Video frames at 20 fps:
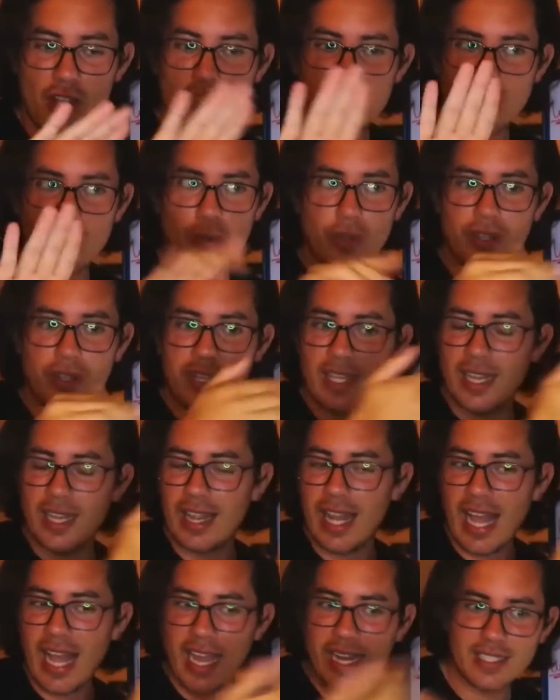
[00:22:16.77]
So the
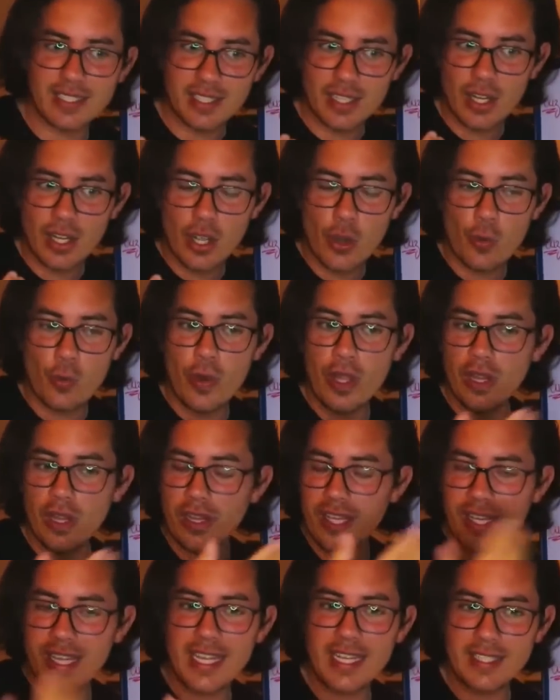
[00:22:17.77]
light will
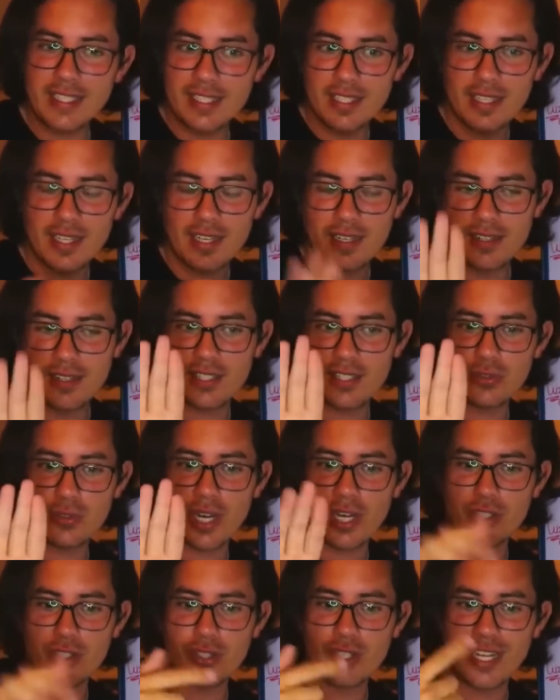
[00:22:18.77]
hit the
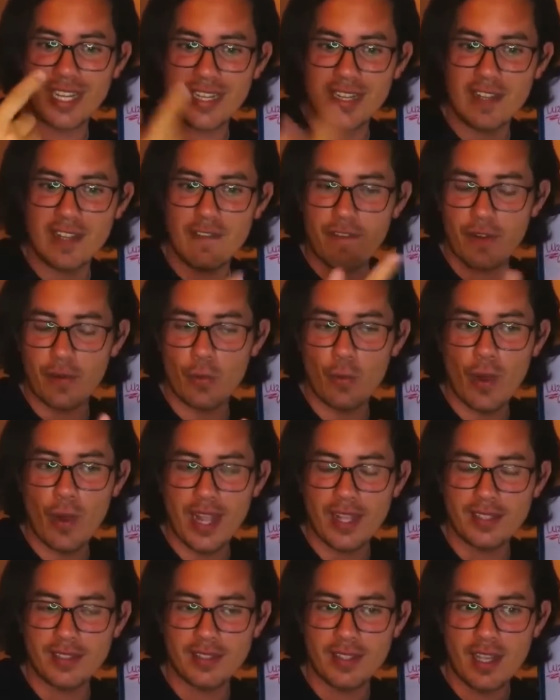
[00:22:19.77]
structure in different
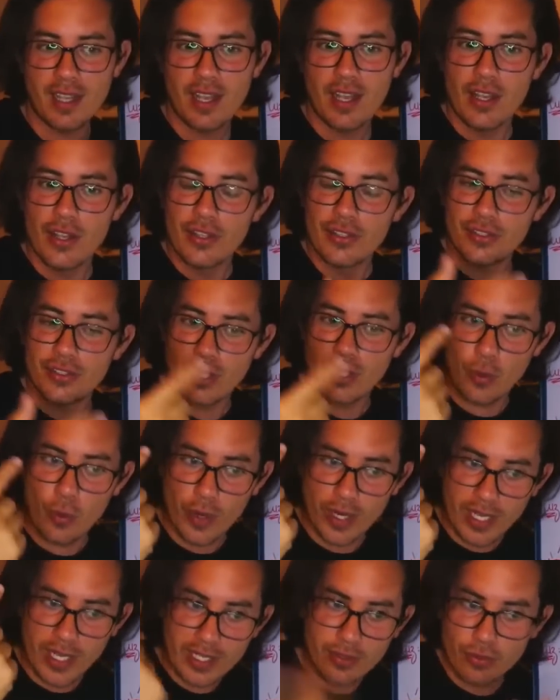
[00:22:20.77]
ways. So
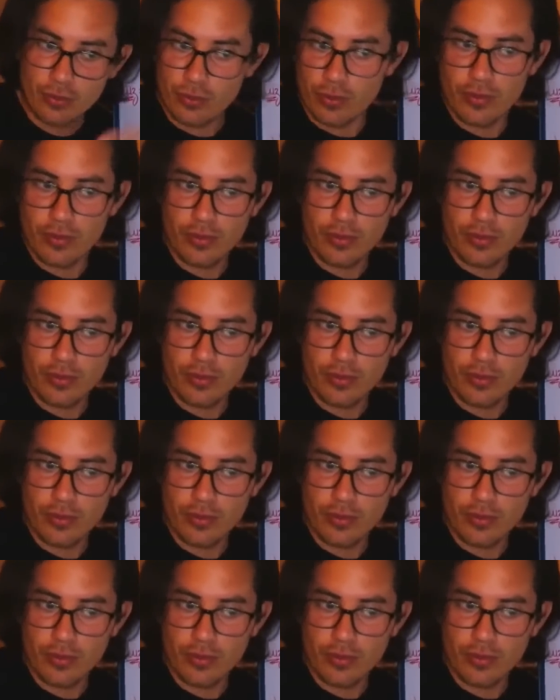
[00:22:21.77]
when it